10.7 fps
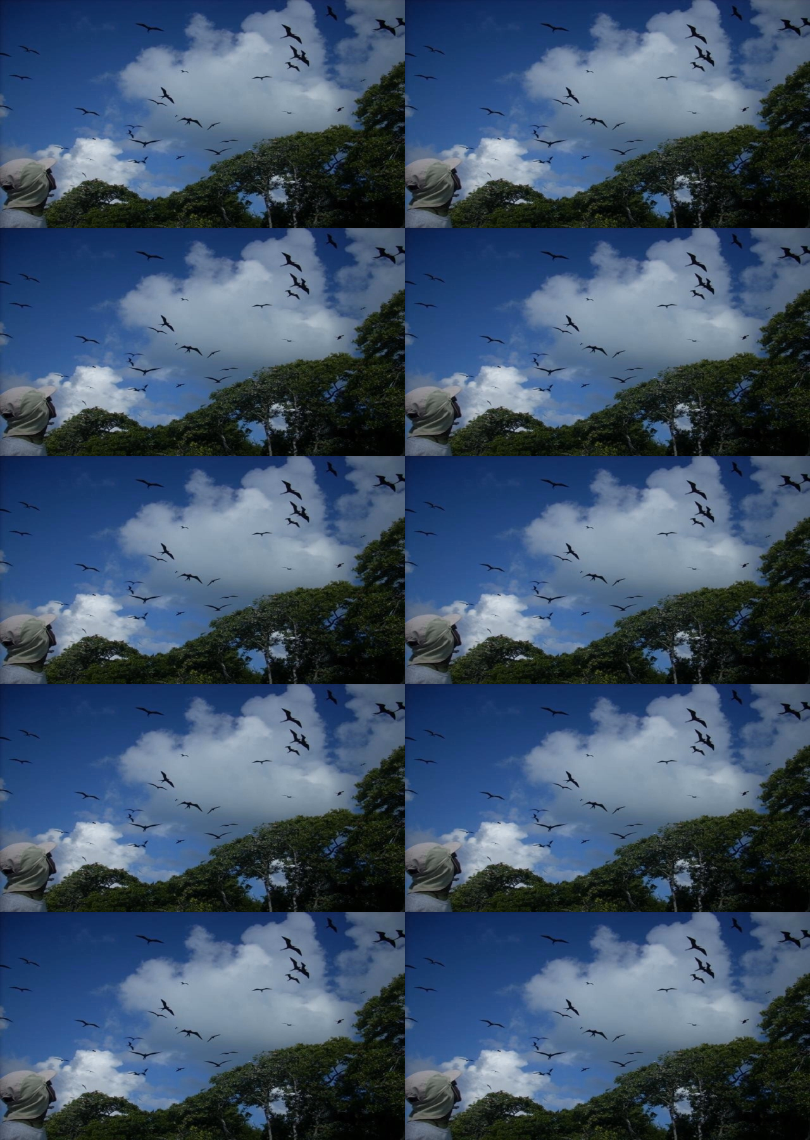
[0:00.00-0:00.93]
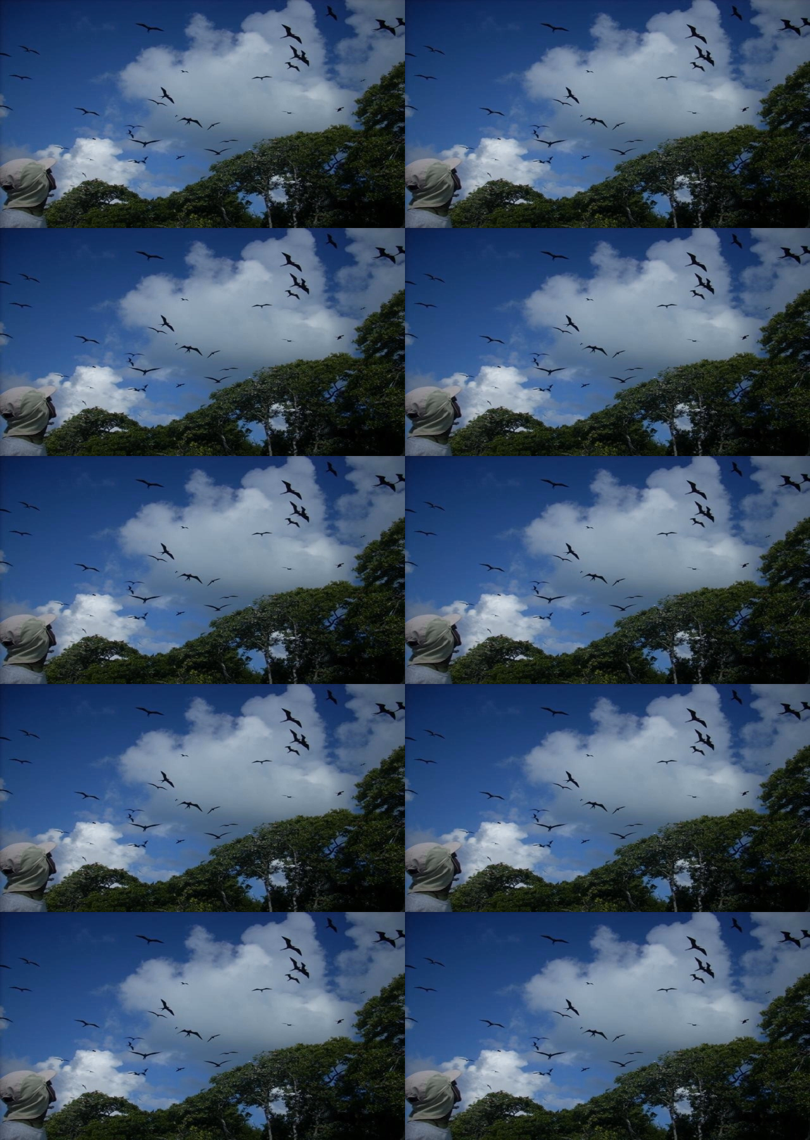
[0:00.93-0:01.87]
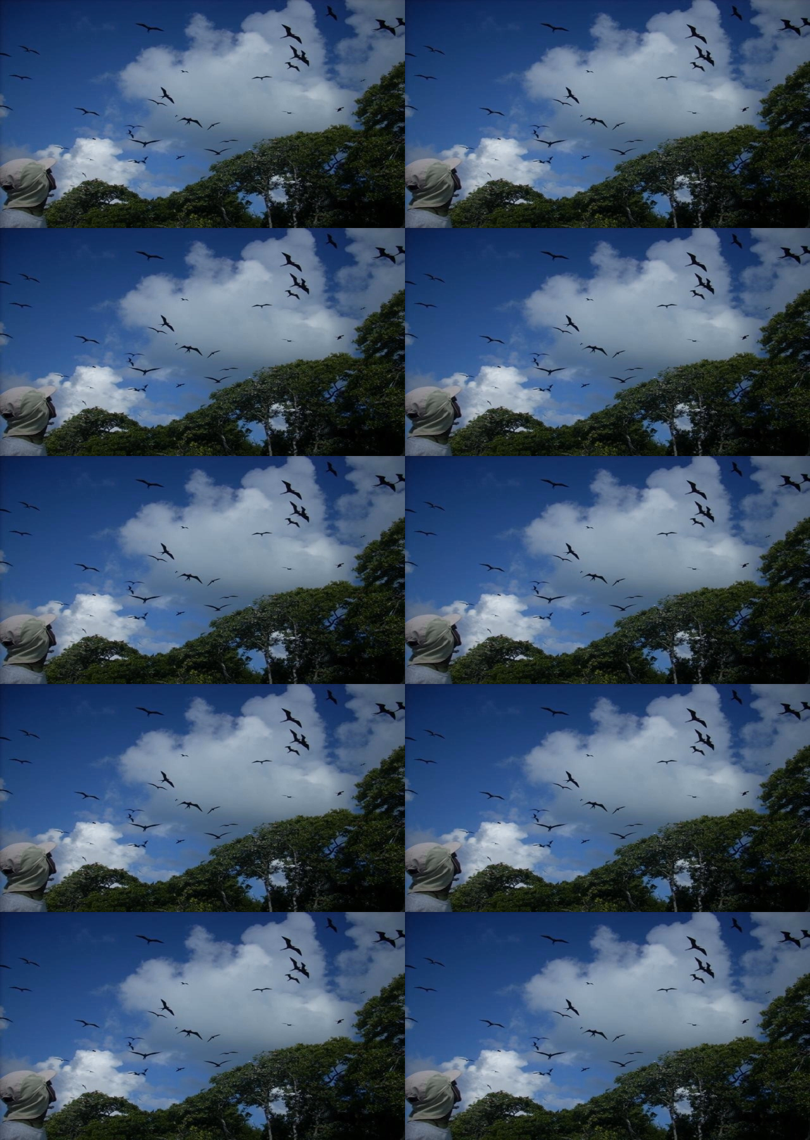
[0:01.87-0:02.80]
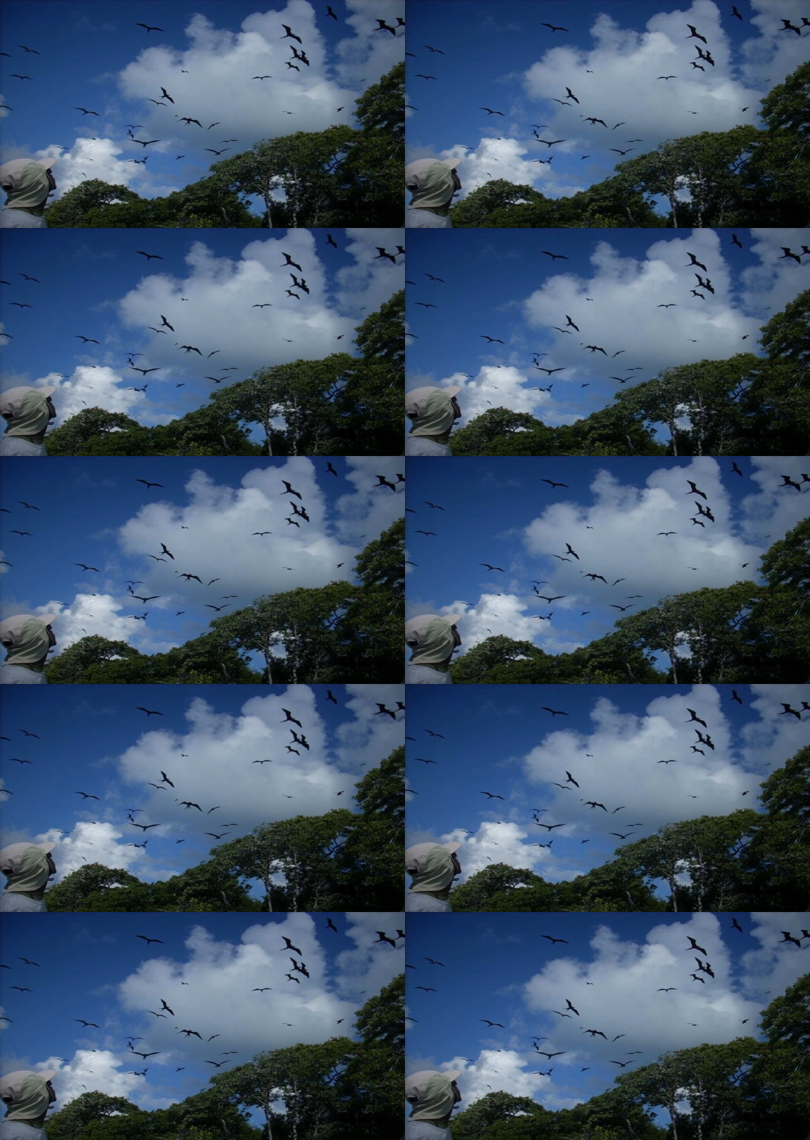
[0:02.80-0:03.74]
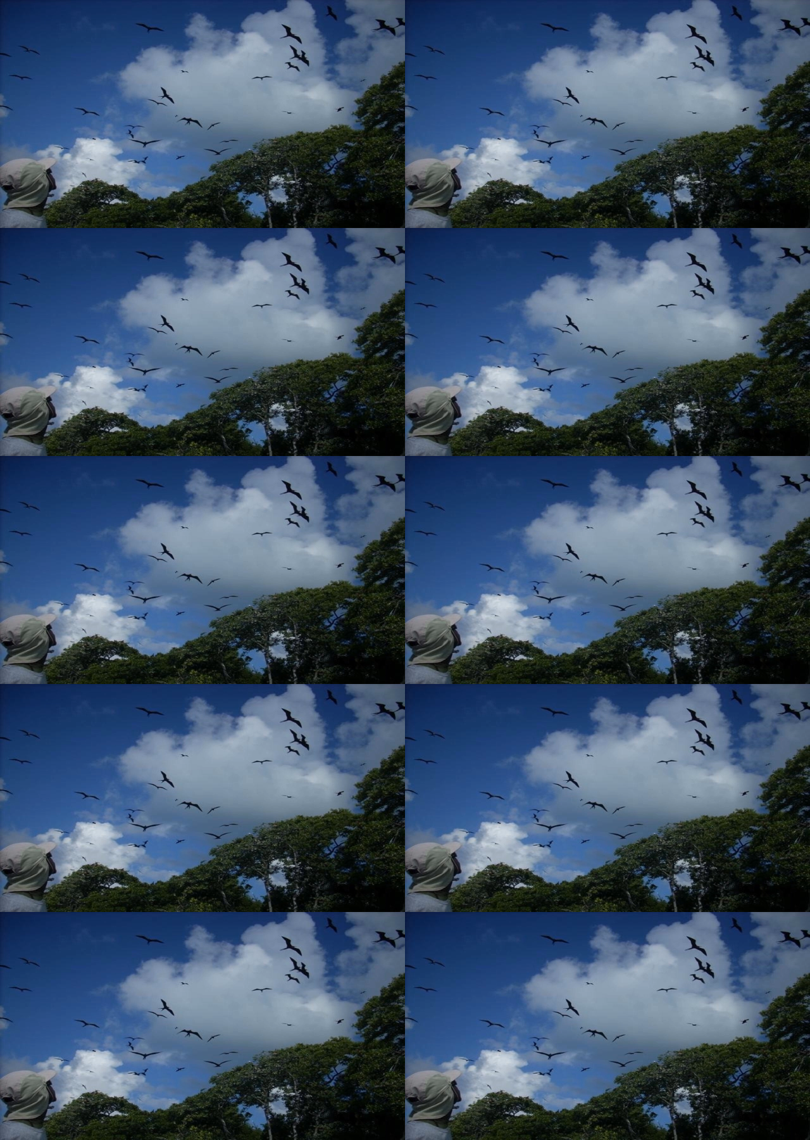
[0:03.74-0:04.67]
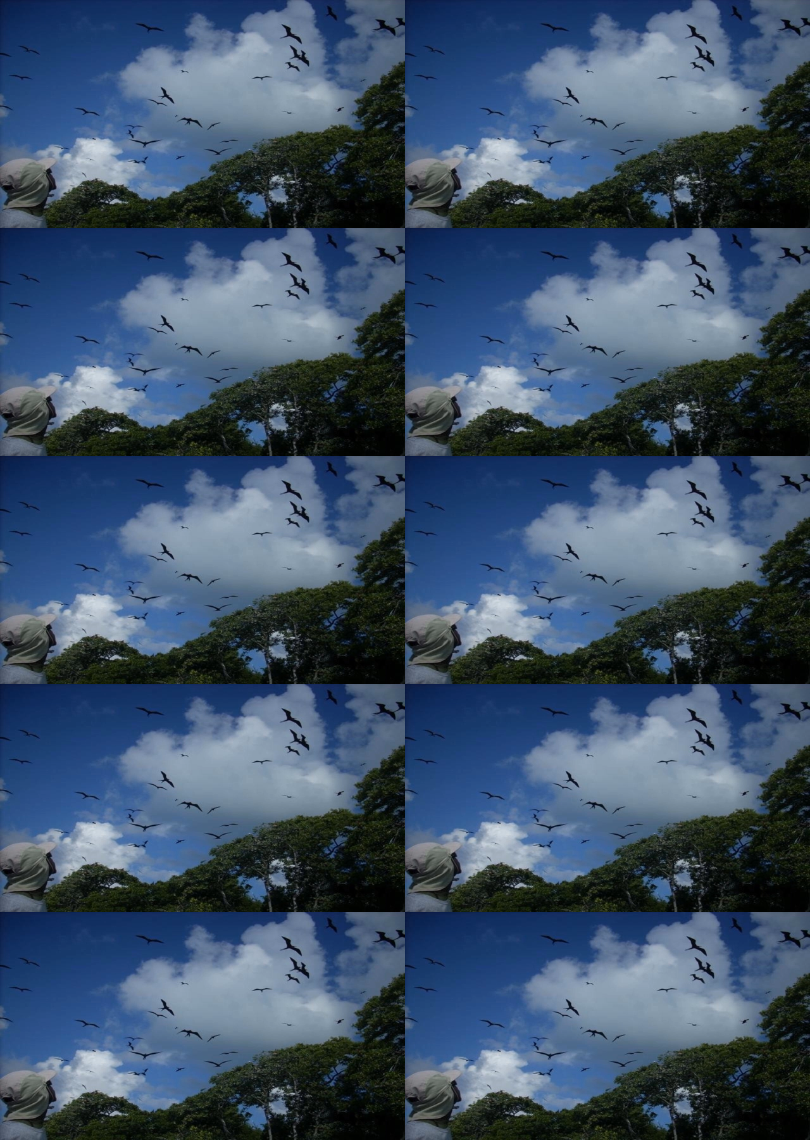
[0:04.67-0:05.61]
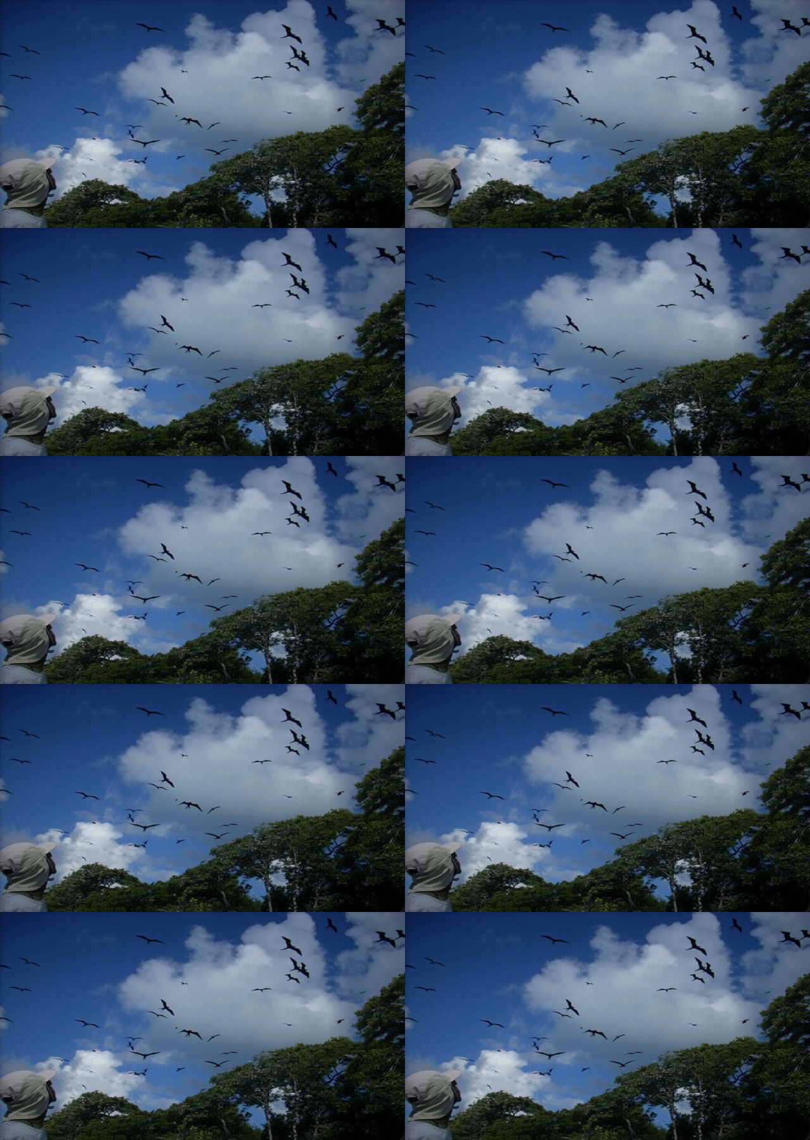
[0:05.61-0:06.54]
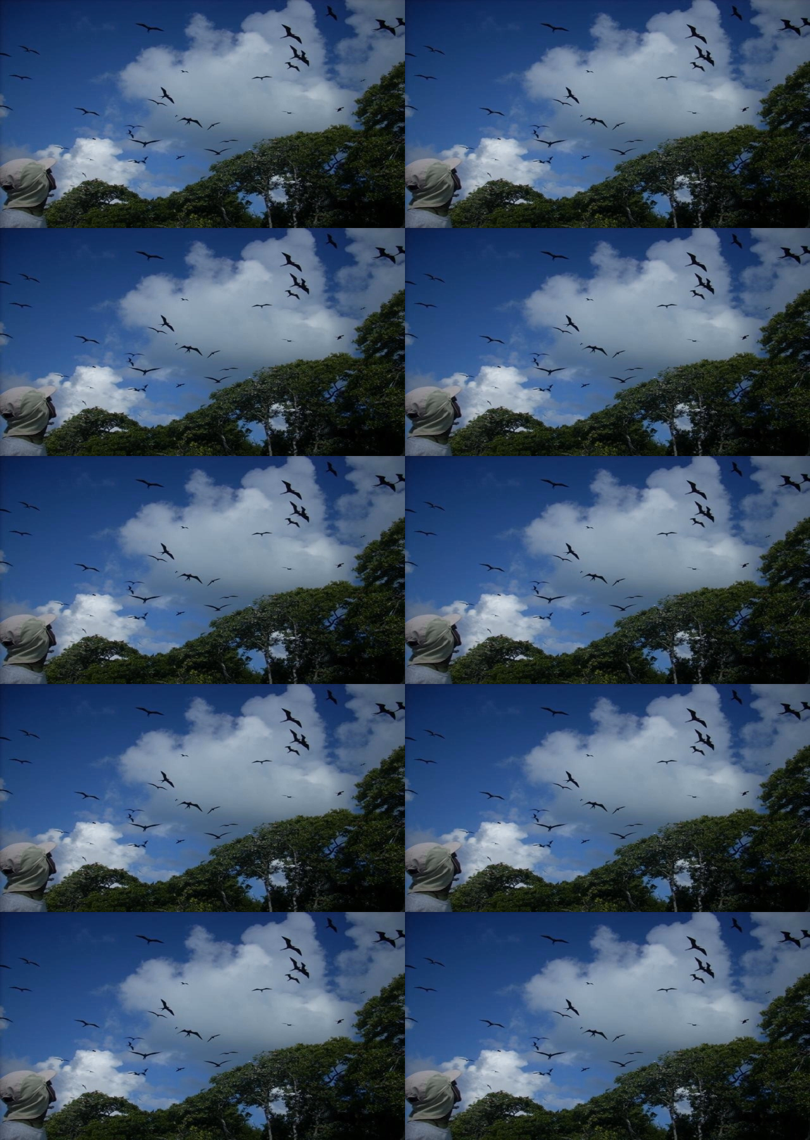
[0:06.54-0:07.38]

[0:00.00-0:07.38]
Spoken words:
No face is visible, so there are no lips to read.